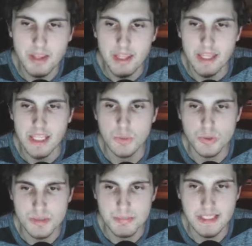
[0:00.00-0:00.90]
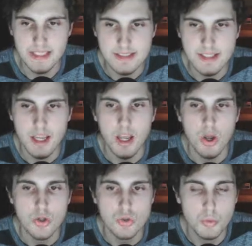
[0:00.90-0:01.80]
He was picked
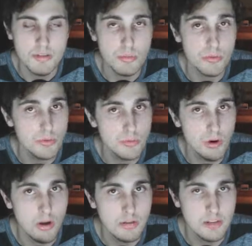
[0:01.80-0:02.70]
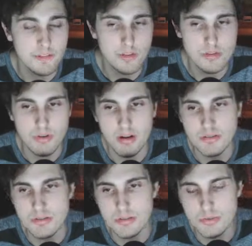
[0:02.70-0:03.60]
24th overall in the first round,
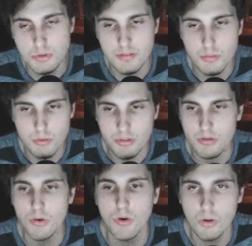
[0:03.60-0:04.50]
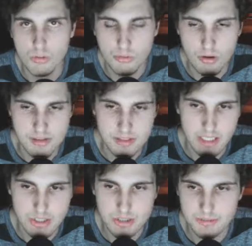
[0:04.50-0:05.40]
so the 24th overall selection.